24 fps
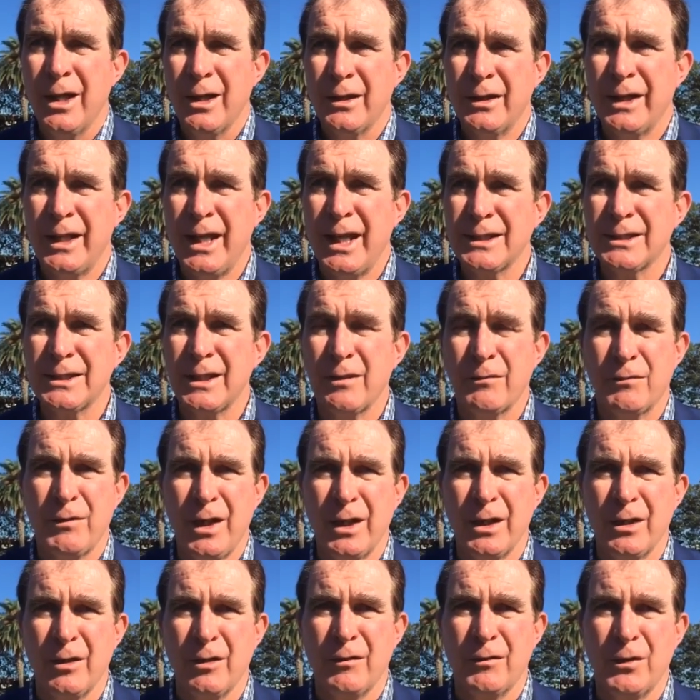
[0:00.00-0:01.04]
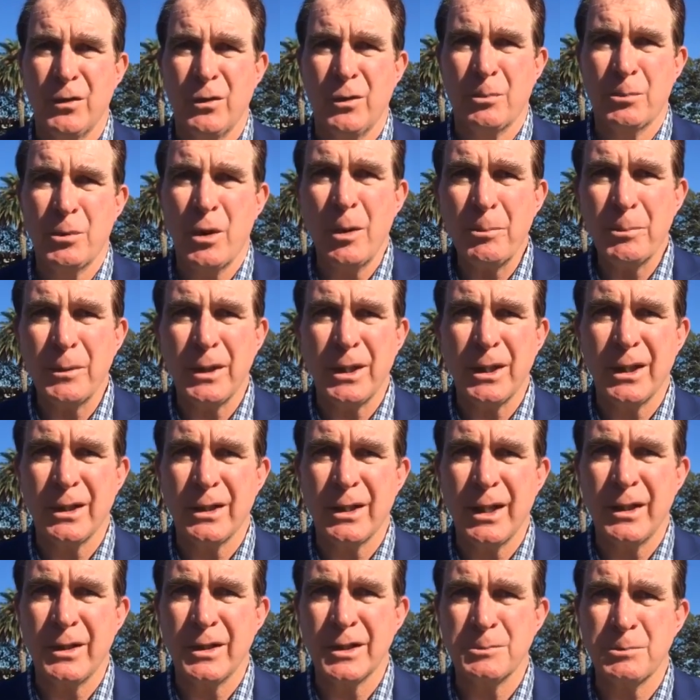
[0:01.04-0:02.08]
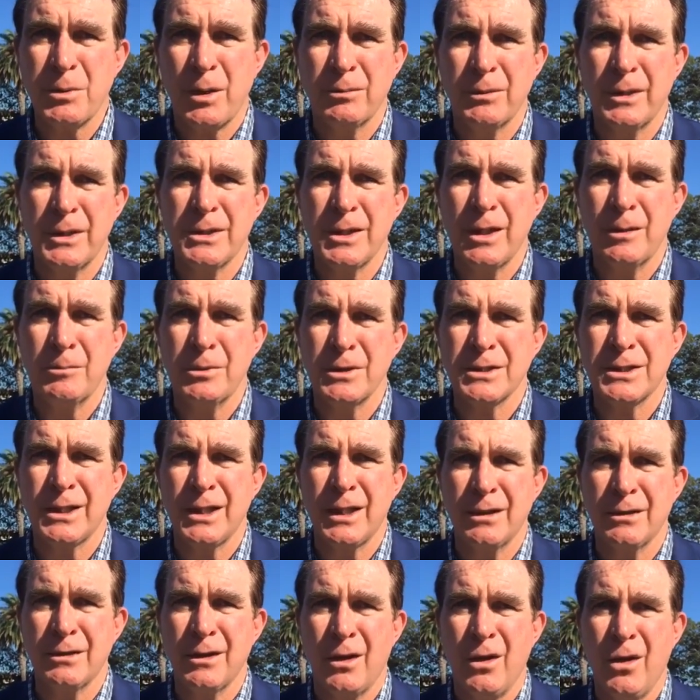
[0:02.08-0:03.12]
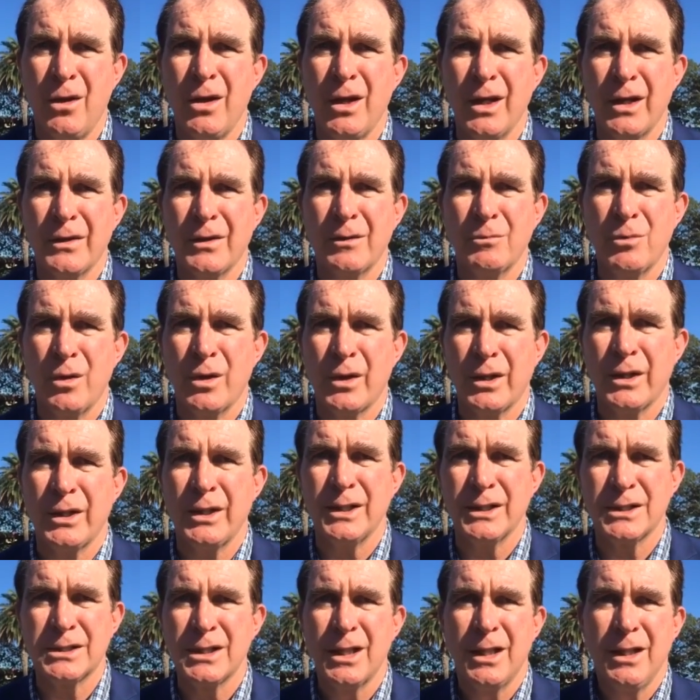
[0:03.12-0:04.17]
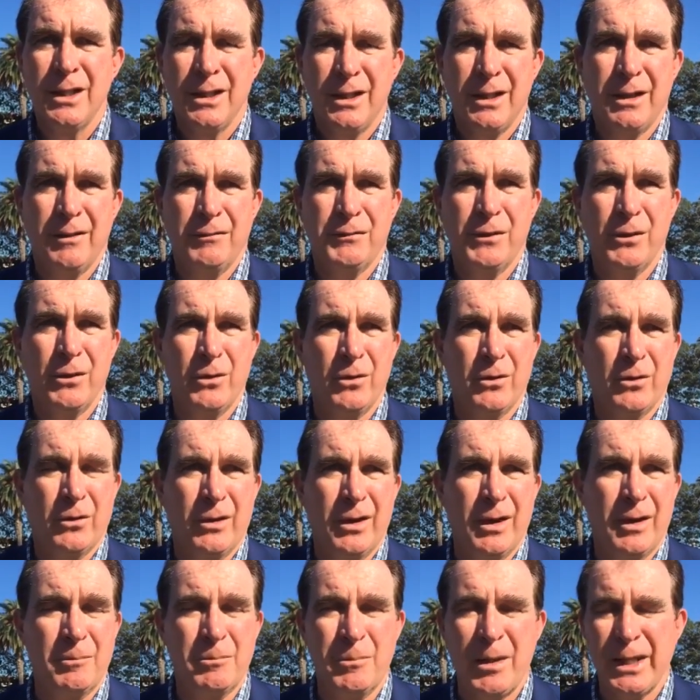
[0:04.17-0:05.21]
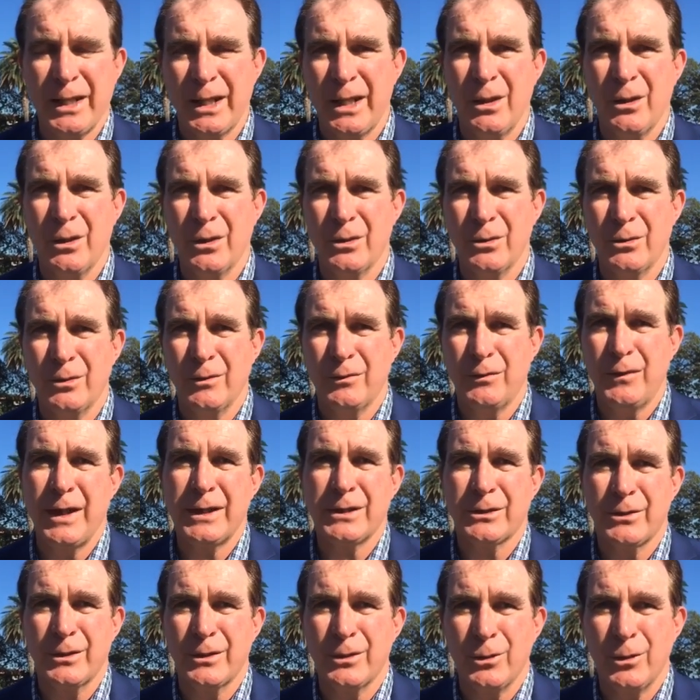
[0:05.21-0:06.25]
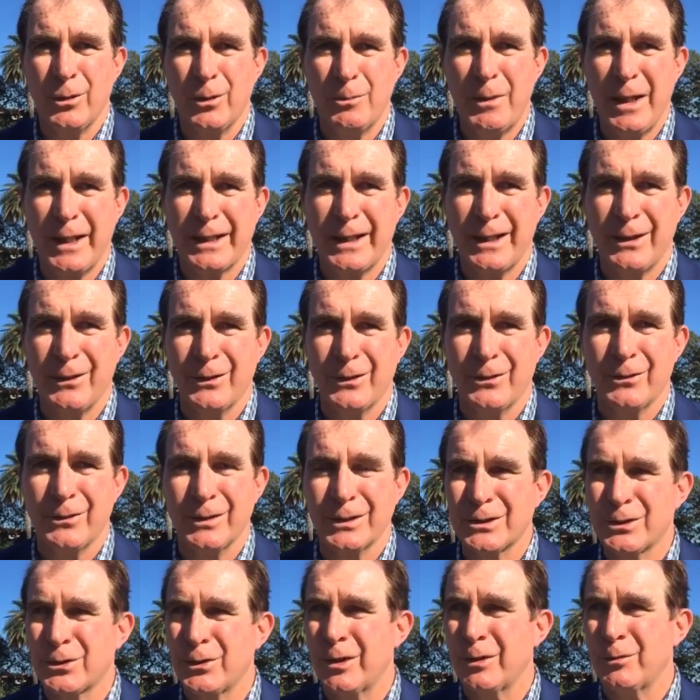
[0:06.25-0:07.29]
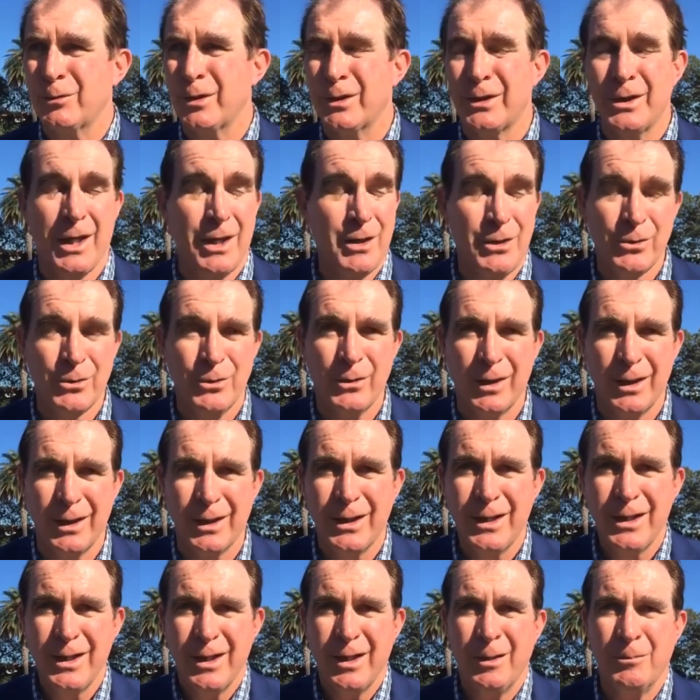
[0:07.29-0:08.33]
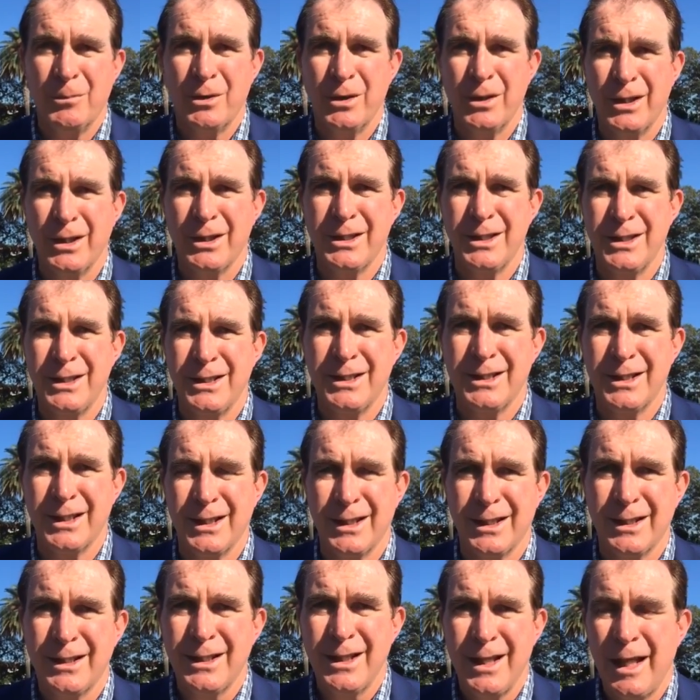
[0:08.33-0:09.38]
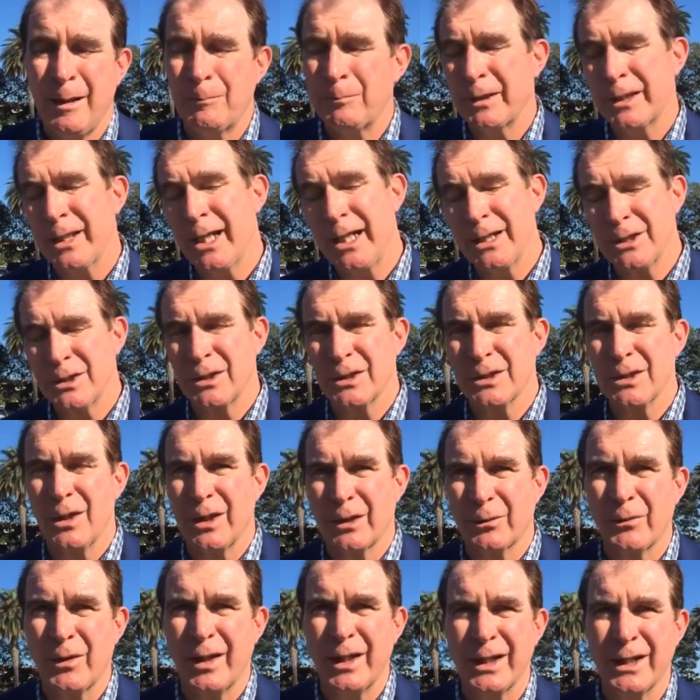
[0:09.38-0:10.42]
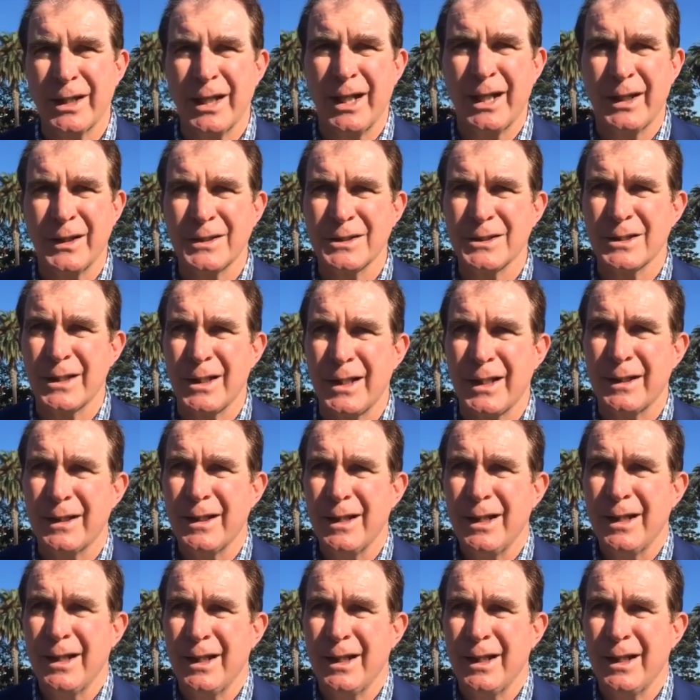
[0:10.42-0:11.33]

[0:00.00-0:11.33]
the asset value of your property in that is probably 10% higher than what it is if you're backing onto a factory or backing onto a street with no amenity applications like rain gardens and that.